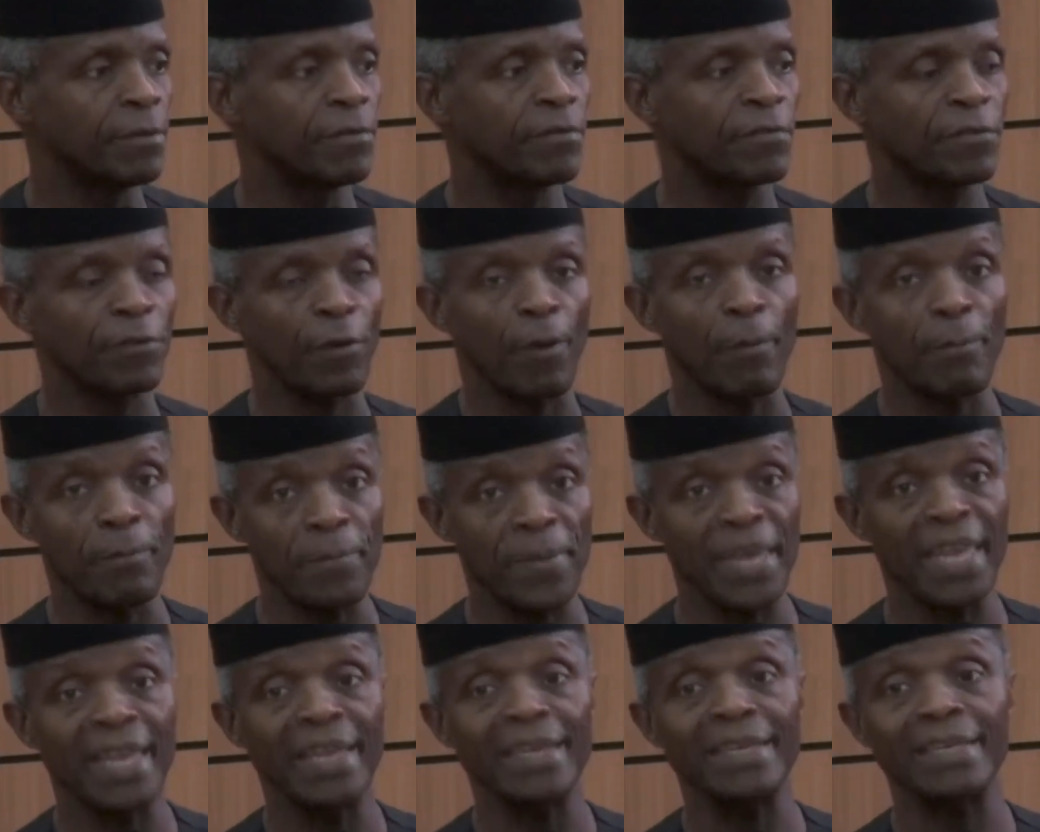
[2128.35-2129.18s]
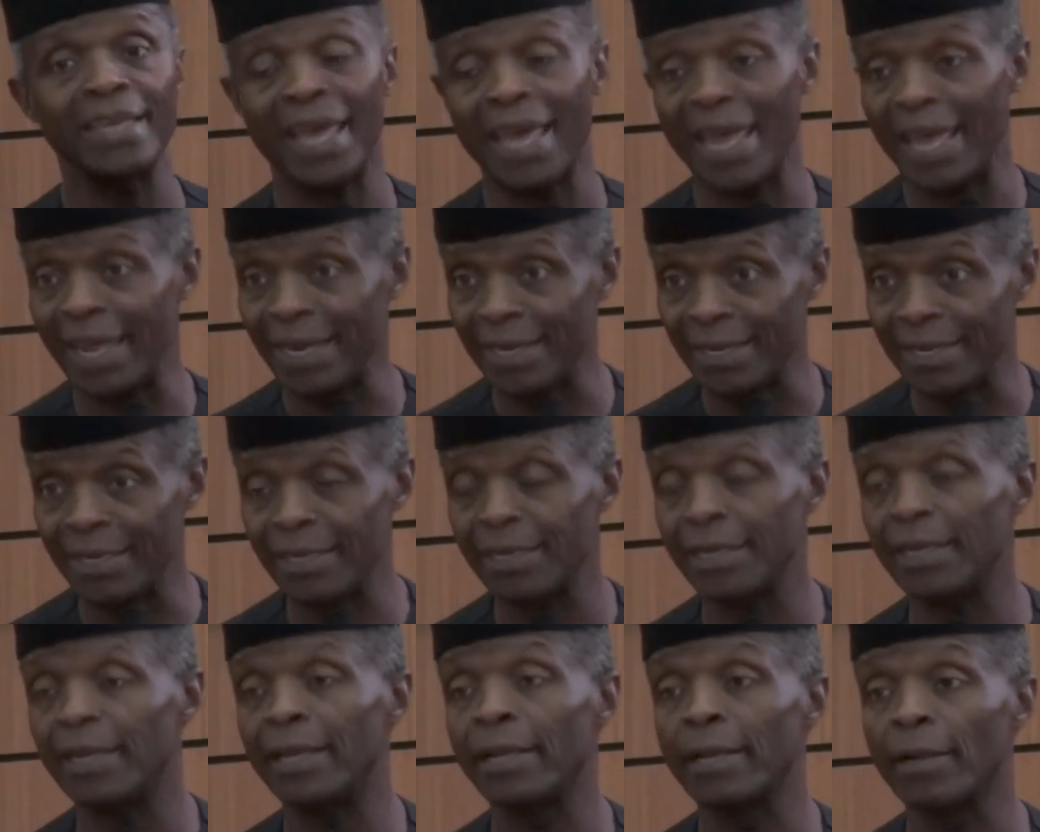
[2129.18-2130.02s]
from paying
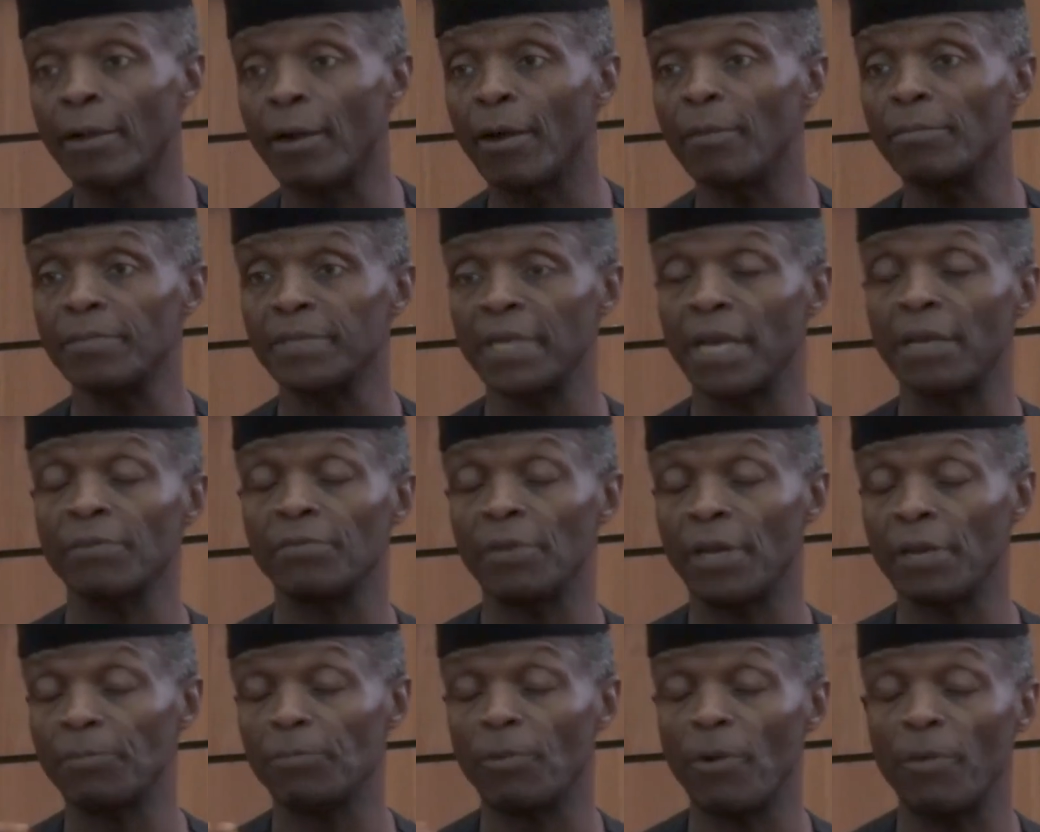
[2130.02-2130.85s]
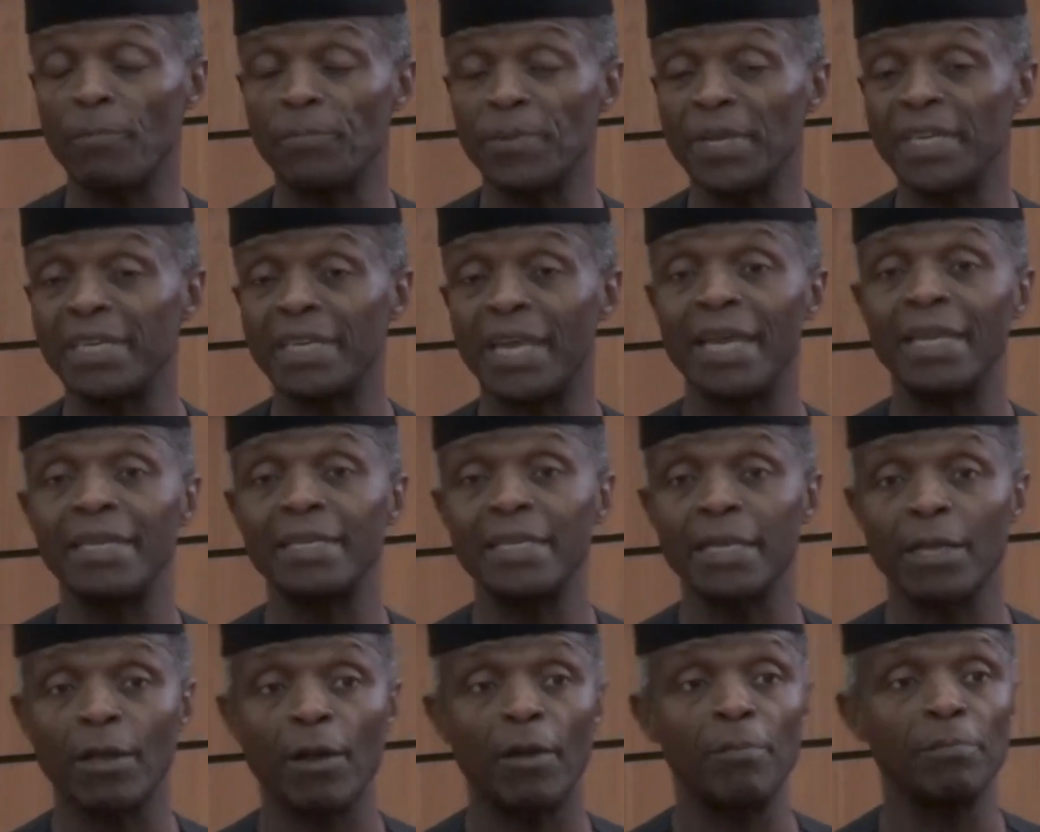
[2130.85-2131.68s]
any income, uh, from paying
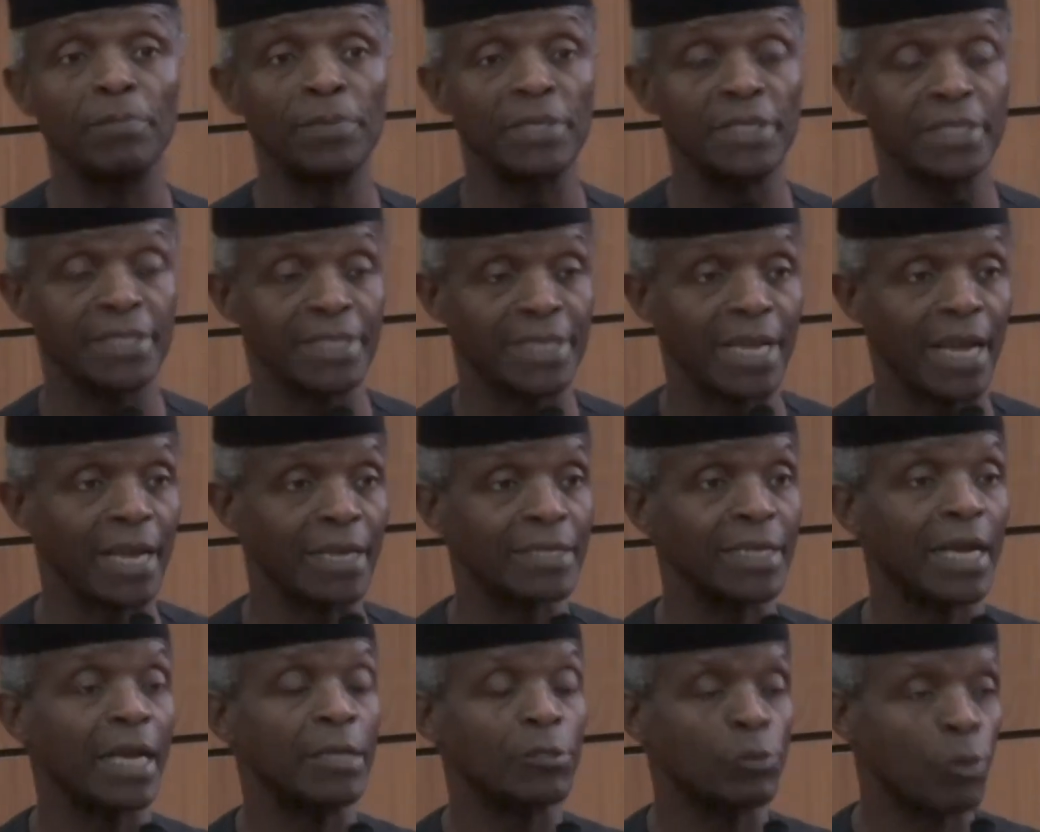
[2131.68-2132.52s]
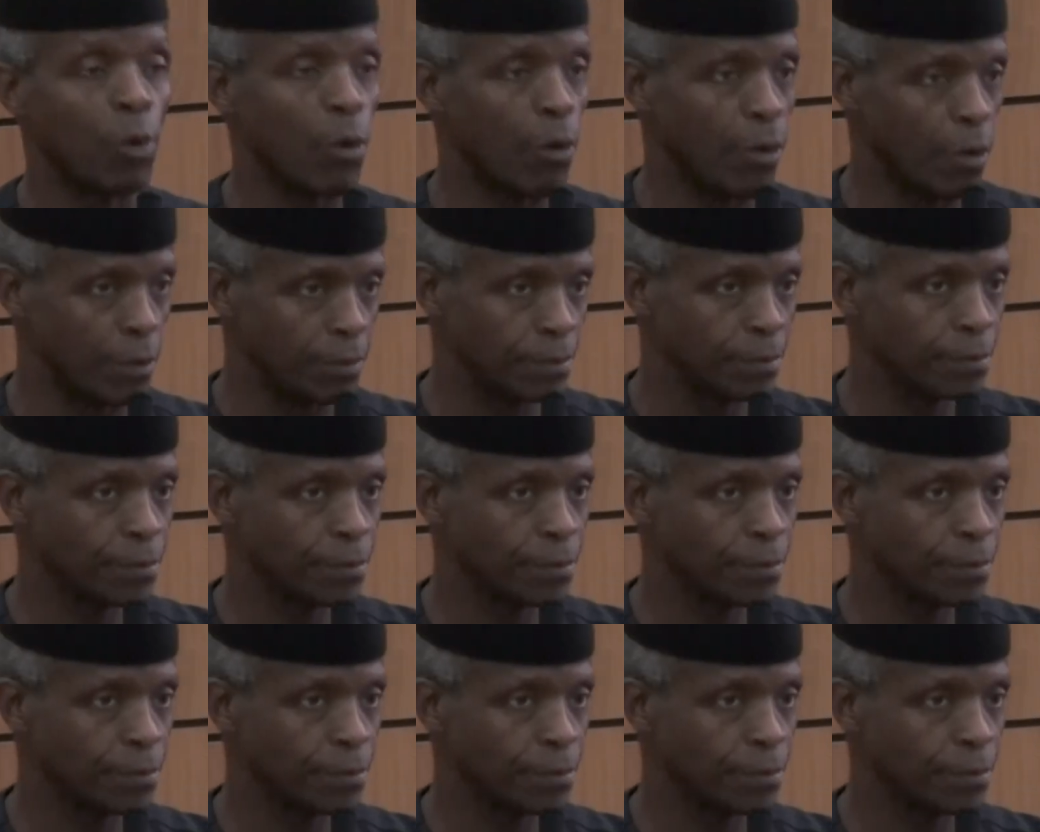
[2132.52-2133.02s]
any company's tax at all.